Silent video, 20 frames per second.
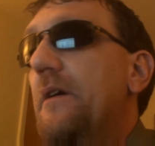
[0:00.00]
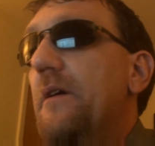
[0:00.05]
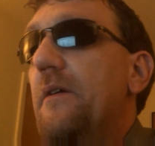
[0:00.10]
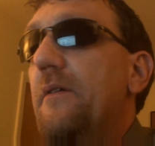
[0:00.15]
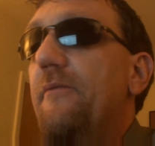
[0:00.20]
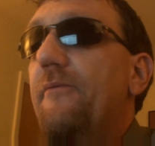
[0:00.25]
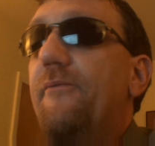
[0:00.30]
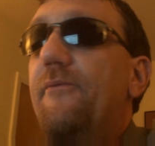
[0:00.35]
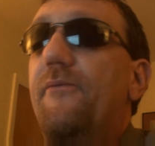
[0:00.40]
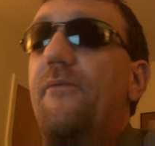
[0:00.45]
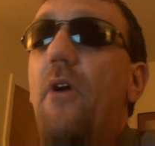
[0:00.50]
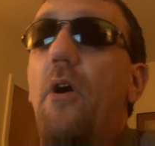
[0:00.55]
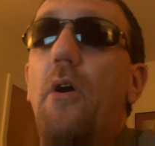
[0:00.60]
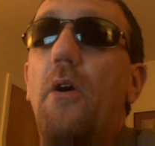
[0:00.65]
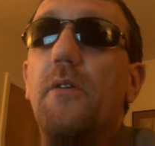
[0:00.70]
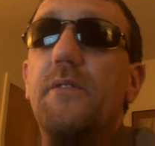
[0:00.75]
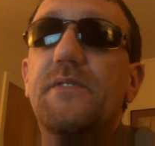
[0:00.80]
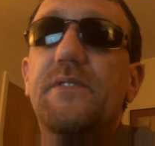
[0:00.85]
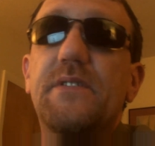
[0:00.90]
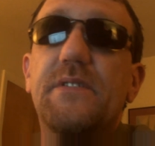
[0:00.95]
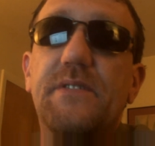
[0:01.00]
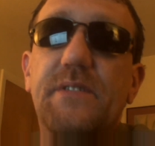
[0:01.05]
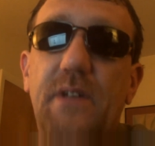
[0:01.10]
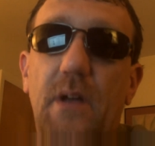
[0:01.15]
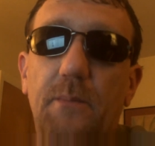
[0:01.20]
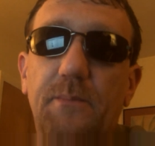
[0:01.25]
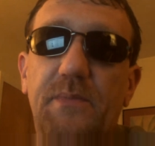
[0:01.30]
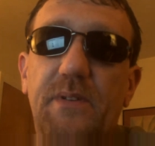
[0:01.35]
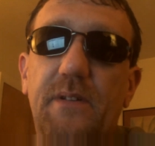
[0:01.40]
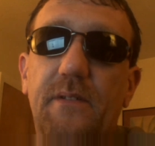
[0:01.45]
false
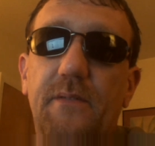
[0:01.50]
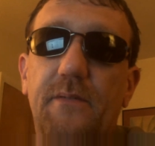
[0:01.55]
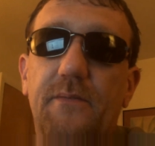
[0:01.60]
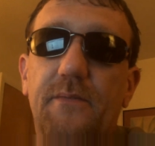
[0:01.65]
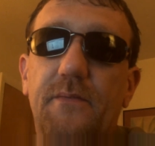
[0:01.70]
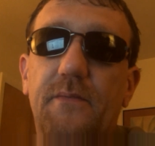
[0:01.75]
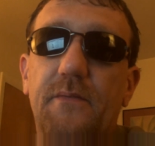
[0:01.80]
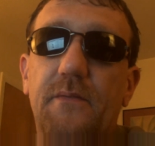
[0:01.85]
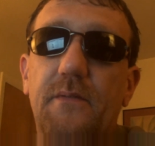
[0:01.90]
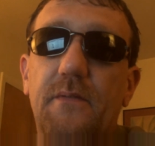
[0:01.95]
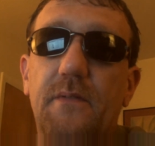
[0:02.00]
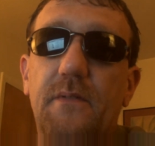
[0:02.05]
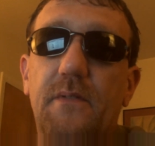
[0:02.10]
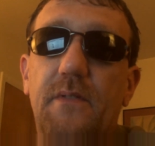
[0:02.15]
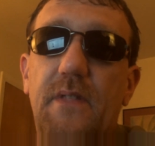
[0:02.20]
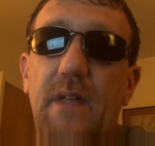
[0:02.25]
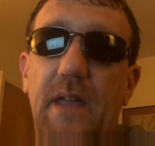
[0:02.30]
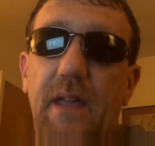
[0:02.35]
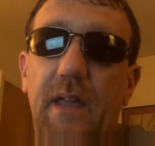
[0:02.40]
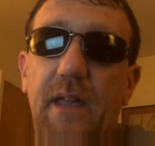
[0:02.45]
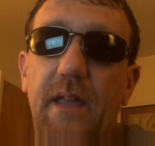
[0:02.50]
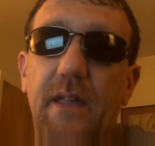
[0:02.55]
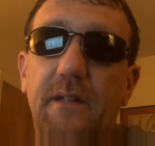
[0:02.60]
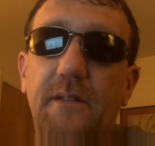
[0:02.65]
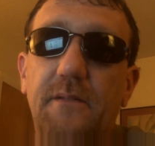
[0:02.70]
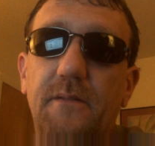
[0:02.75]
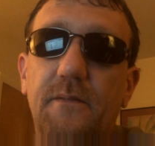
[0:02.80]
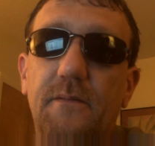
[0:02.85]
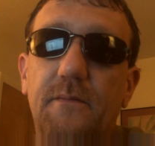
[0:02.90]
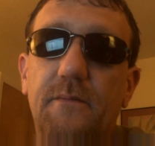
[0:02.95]
assumptive
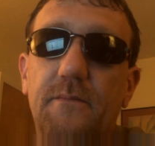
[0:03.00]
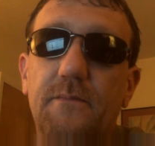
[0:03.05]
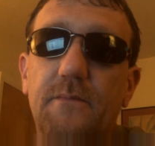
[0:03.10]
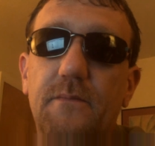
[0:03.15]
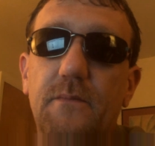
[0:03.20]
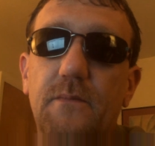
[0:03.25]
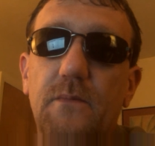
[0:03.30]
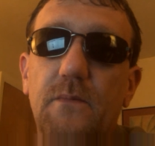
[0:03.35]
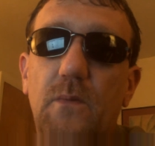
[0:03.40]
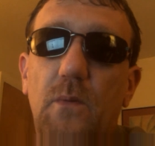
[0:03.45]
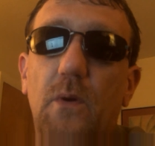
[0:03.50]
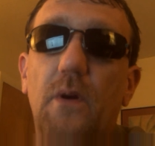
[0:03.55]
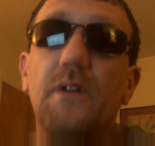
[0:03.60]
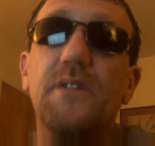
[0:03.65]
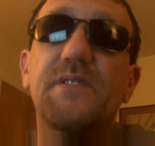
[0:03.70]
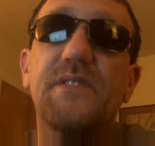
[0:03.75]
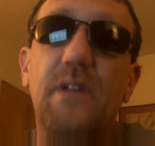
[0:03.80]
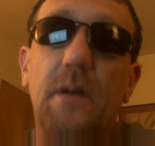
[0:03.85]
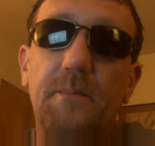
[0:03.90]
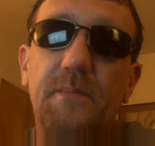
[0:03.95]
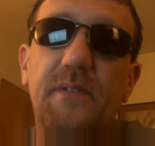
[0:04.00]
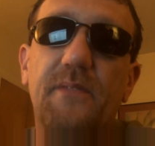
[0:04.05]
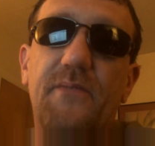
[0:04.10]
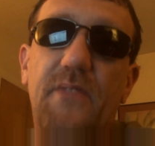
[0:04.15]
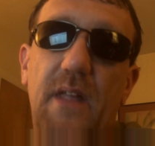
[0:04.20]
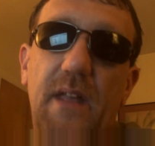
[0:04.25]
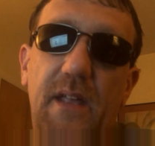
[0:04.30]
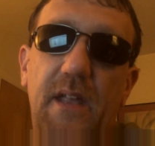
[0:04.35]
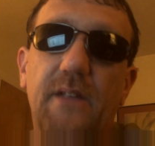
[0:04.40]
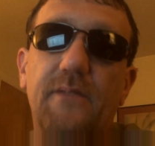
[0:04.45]
thinking, or assumptive
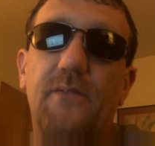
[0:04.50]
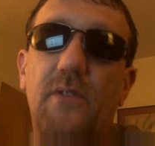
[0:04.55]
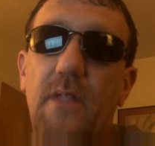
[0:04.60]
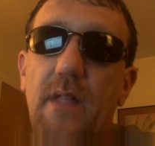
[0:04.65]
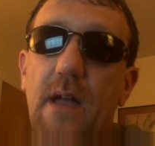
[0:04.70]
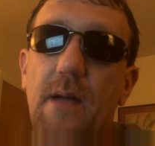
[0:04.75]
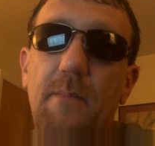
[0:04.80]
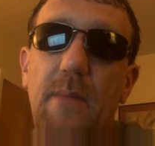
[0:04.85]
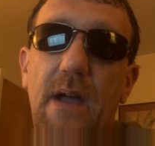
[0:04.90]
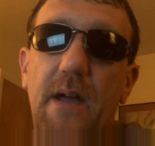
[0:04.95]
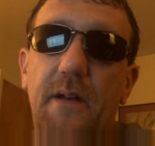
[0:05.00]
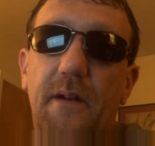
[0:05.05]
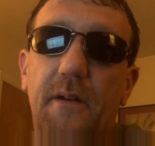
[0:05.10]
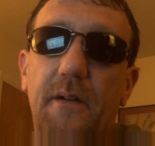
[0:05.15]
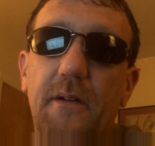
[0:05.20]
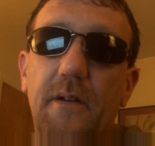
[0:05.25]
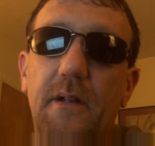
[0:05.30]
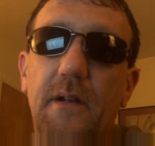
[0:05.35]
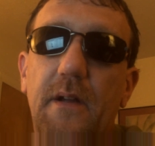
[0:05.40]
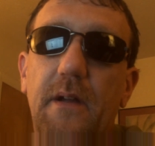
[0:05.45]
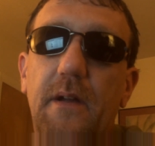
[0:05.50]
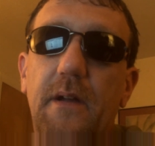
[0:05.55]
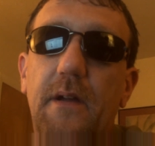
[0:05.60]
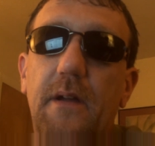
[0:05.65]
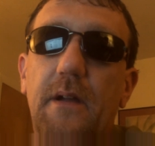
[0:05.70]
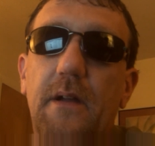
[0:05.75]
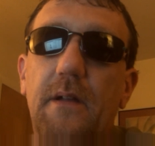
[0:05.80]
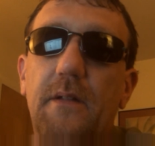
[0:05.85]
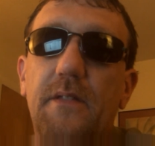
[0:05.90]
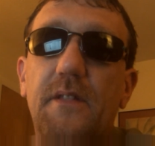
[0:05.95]
thinking for that matter,
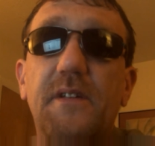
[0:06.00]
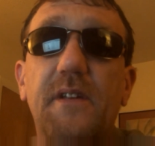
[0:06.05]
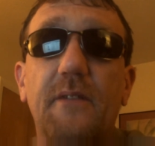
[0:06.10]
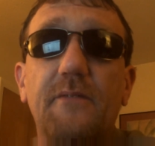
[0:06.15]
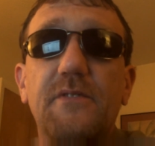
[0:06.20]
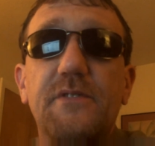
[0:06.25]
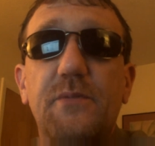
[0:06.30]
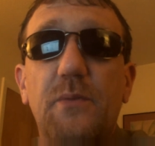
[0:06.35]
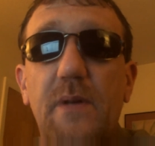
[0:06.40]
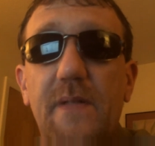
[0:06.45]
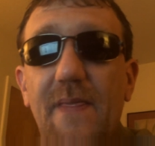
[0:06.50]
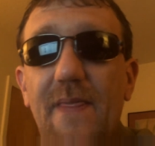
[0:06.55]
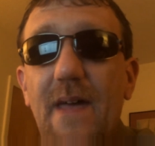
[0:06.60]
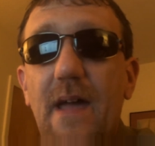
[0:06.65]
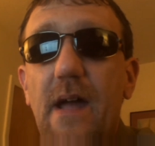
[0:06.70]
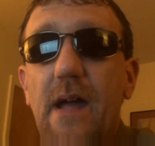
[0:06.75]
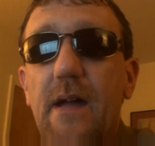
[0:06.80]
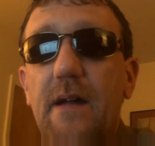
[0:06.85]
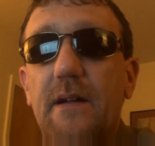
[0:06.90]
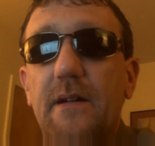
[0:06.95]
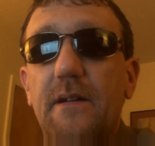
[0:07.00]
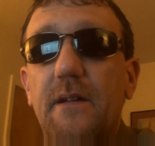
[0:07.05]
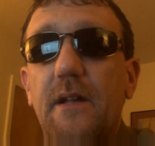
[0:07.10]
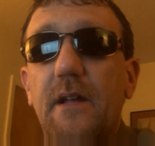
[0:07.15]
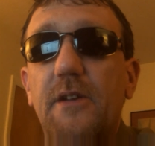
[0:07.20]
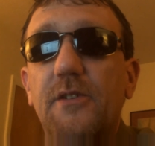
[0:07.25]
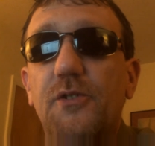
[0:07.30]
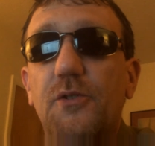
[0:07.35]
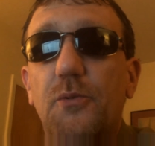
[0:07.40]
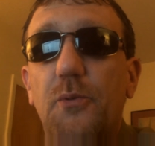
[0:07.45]
the difference between that
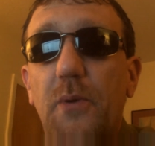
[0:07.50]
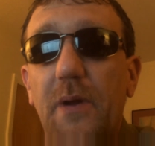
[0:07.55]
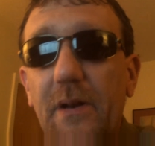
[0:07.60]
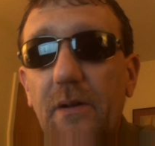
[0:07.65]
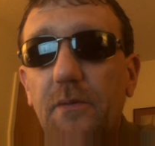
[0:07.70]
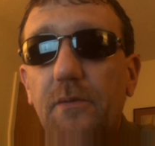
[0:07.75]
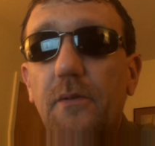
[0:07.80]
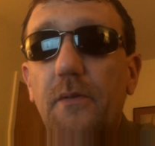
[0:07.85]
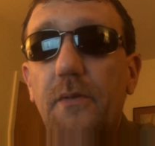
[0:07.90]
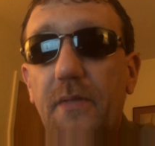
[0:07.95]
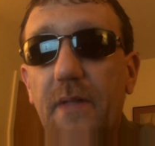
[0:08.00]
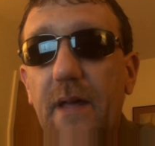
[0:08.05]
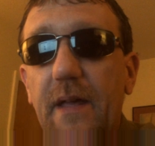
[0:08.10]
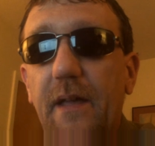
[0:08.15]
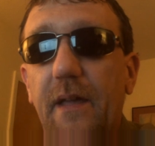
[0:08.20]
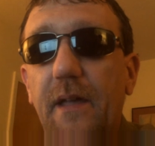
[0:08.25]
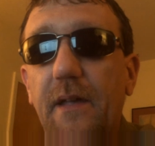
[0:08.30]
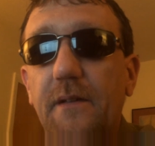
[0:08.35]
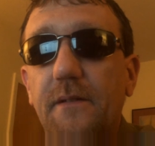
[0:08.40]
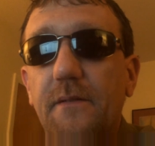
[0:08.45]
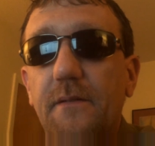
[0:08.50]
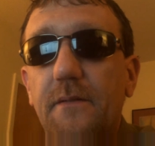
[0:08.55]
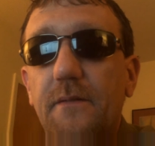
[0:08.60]
and critical thinking